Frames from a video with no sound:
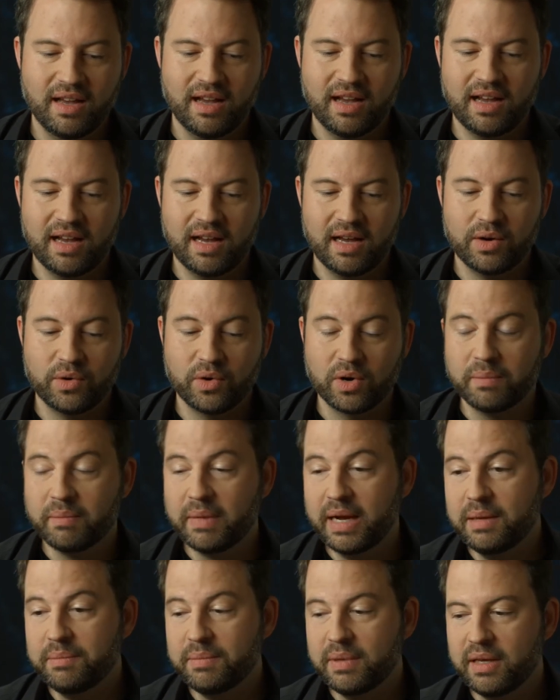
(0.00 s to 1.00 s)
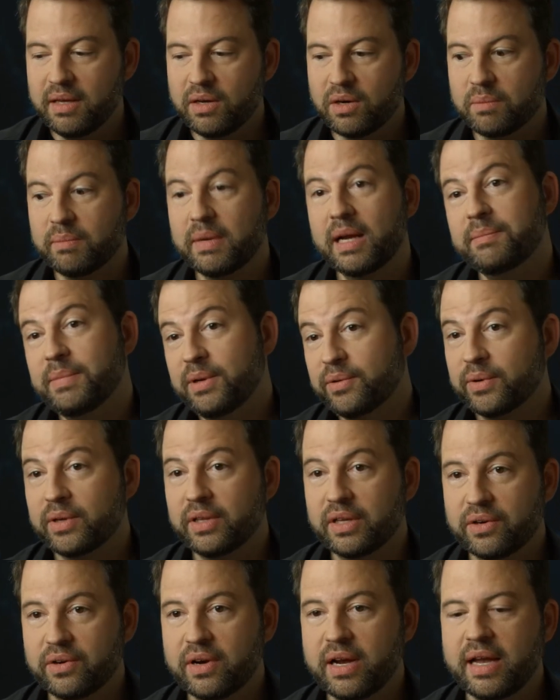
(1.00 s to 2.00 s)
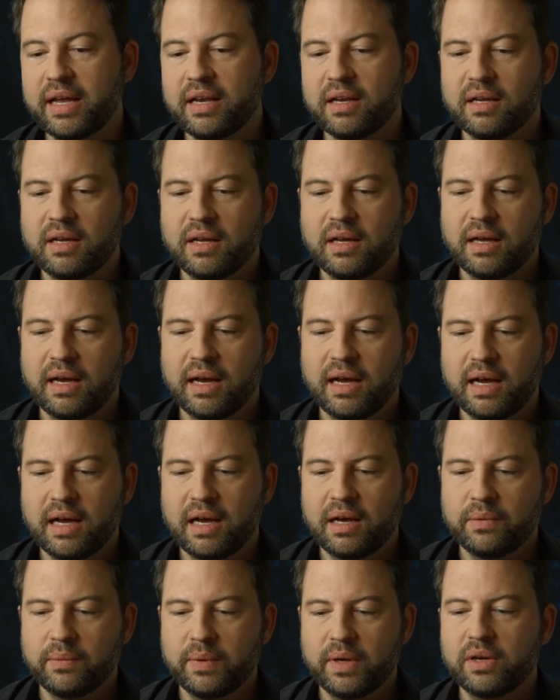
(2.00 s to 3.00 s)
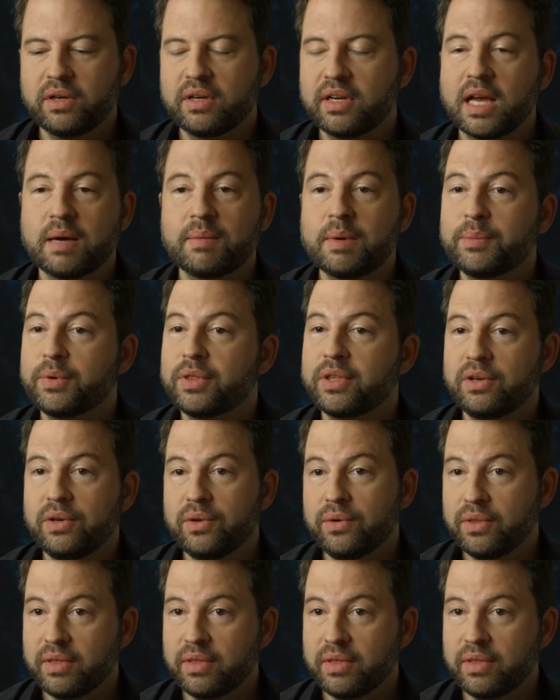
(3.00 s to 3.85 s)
or it might be really great, we couldn't come up with the new